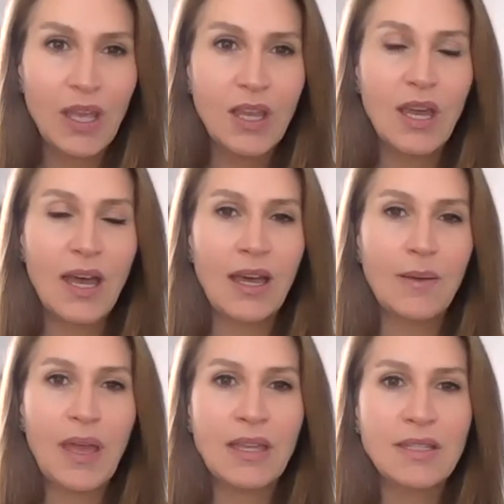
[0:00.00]

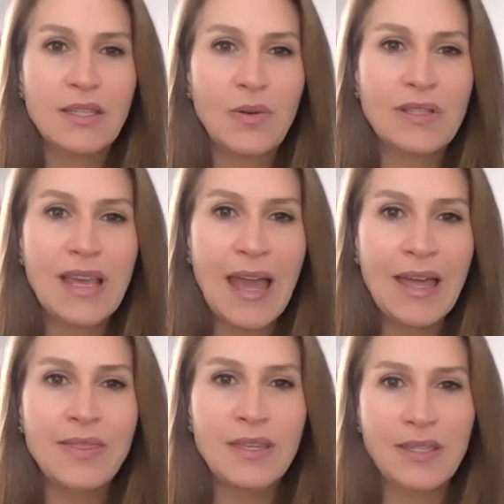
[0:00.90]
And so it's
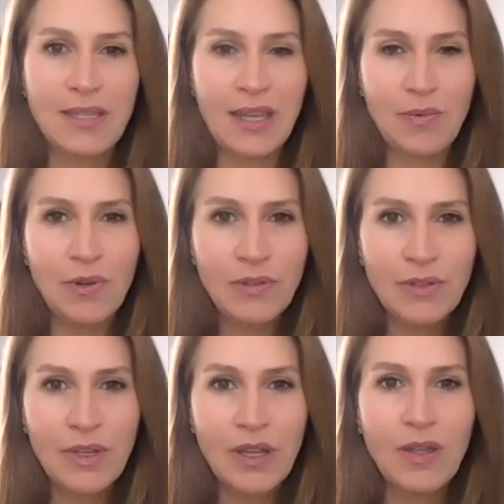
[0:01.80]
at this table
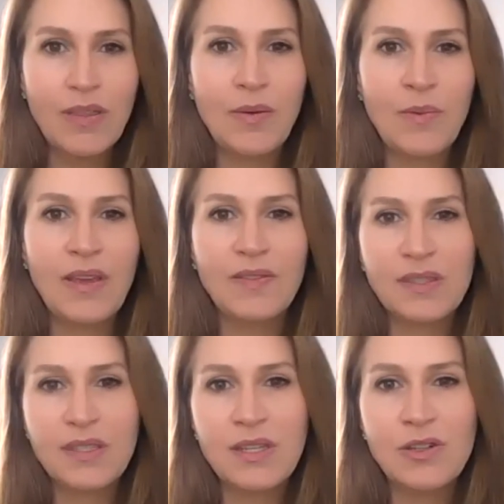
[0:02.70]
that we have
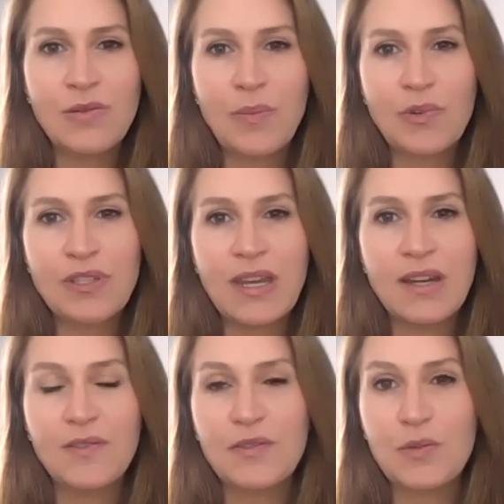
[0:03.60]
senior
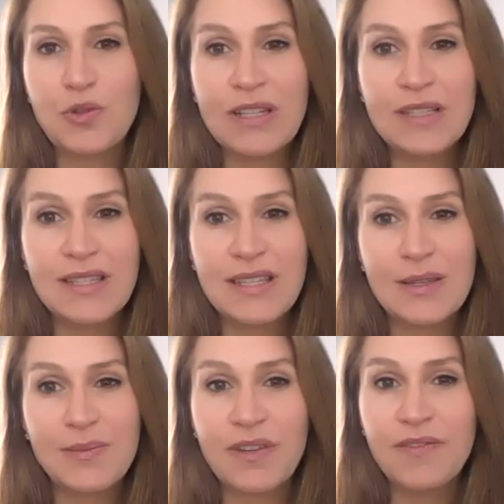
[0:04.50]
representatives from transit
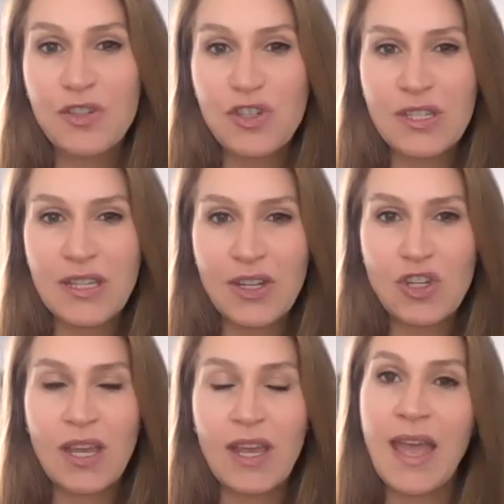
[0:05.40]
systems of the
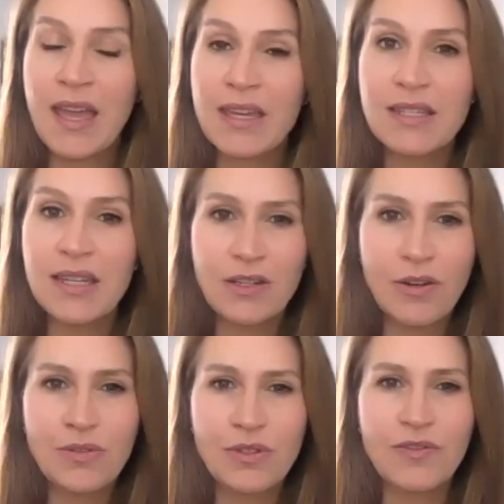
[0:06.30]
GTHA and in
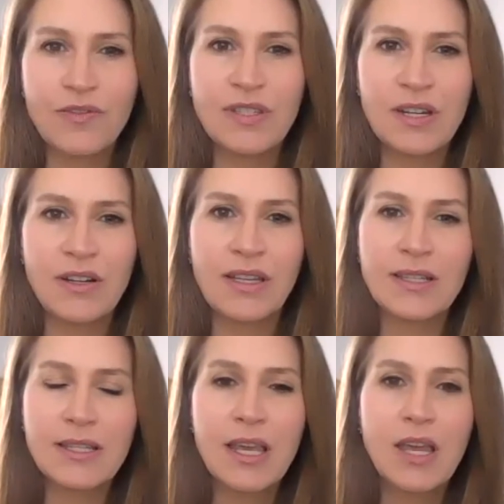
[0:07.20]
GO service
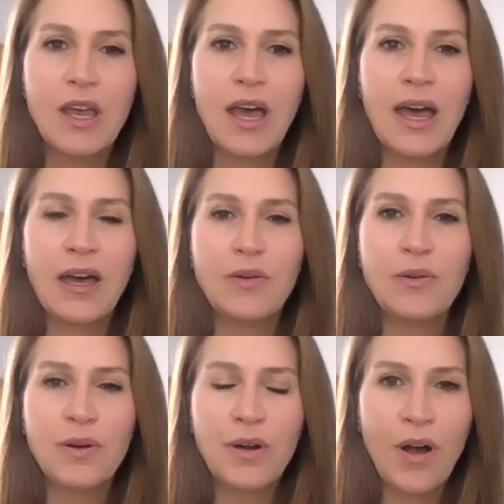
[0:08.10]
areas
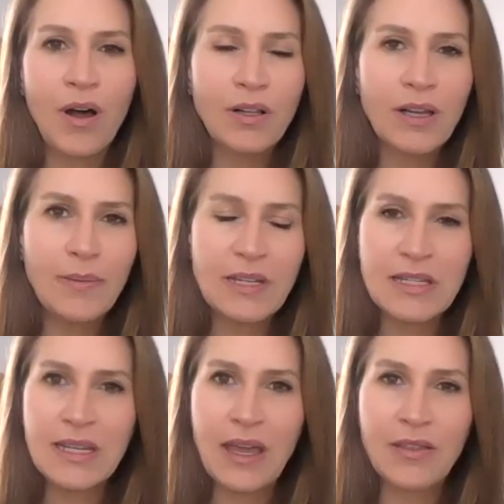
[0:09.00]
who are all coming
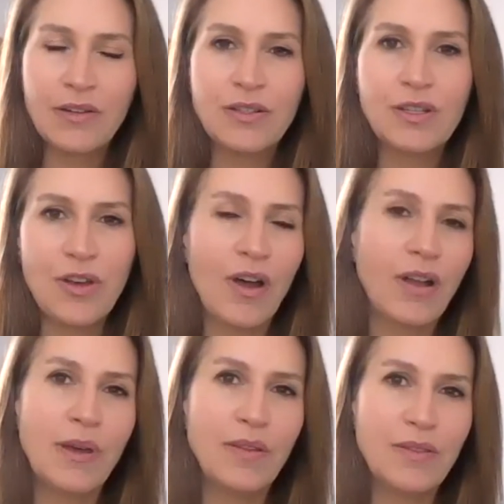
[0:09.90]
together to talk
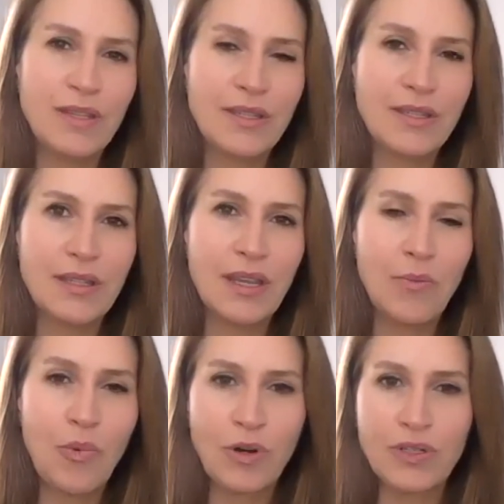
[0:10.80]
about this
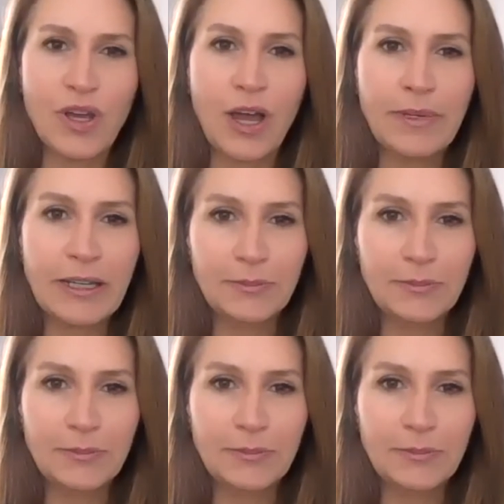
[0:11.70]
important topic.